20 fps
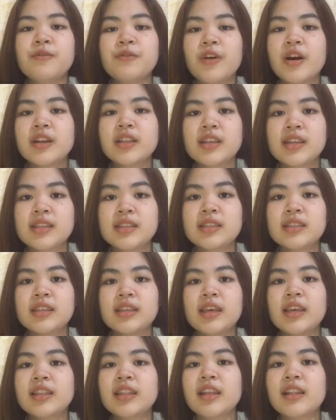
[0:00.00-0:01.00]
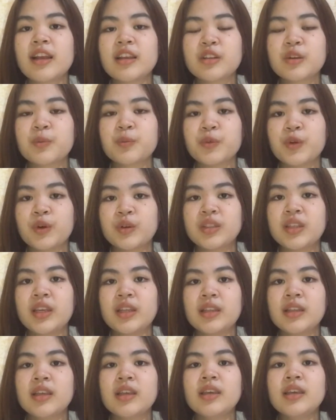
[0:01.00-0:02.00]
Fourth is, eat a lot of
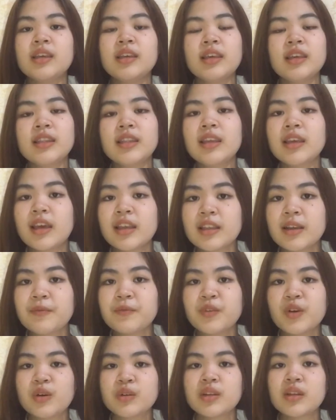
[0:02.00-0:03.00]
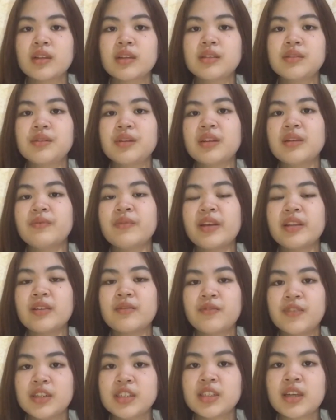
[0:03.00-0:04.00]
protein. Eating enough protein is really
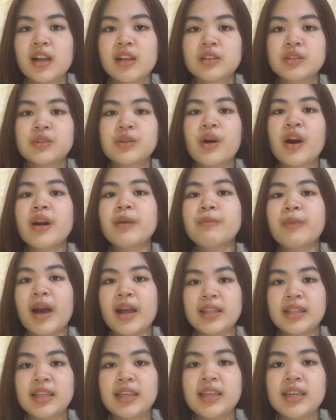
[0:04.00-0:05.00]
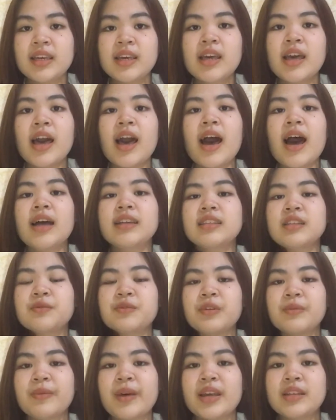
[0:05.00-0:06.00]
beneficial to our body as it
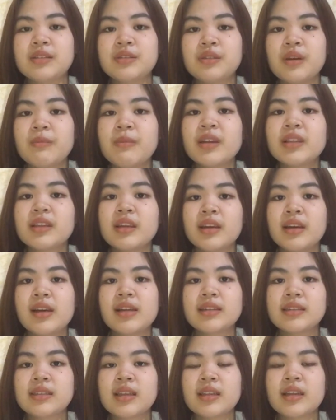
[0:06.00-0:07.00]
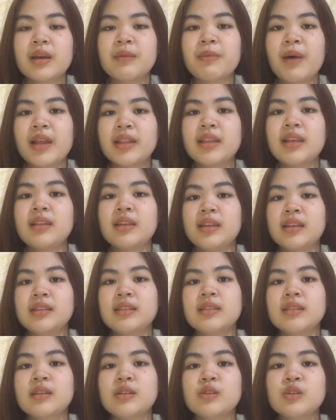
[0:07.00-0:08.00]
provides raw materials that our body
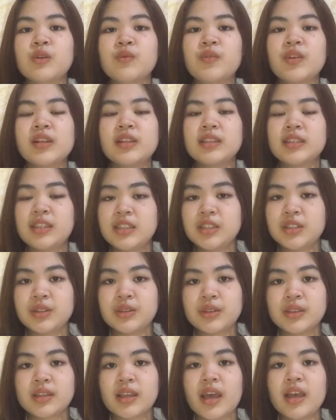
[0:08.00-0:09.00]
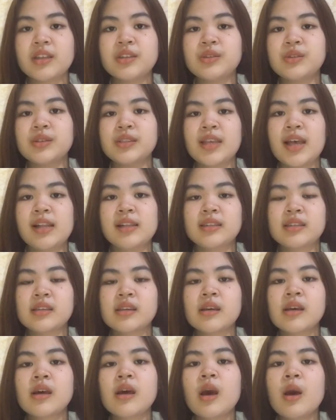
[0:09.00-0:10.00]
needs to build tissues and new cells.
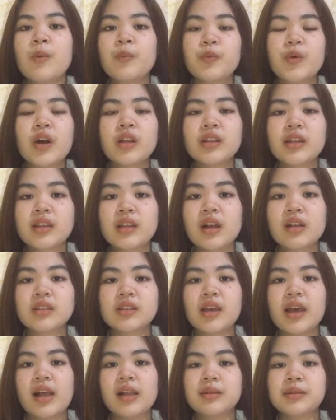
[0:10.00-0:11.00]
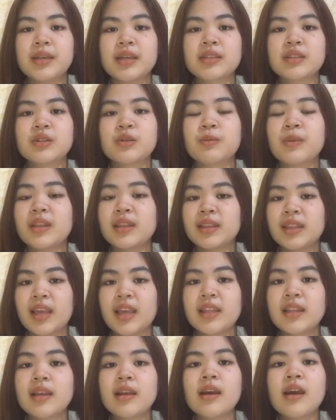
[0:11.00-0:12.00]
Protein also helps us to
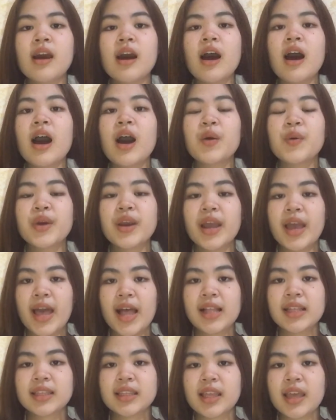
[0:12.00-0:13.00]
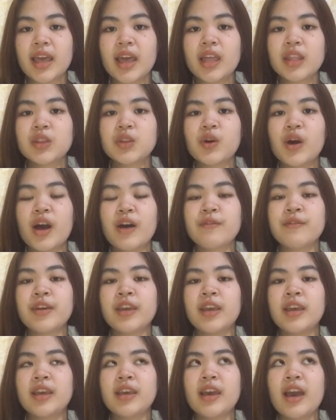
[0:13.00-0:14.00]
maintain our health and to have
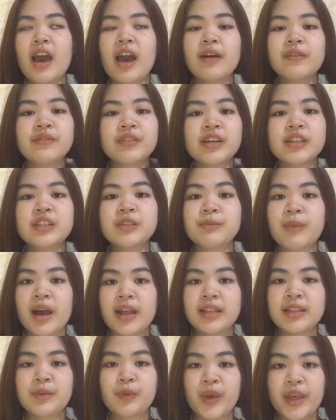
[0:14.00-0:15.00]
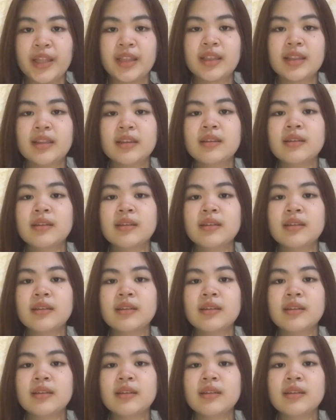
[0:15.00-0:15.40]
an average body weight.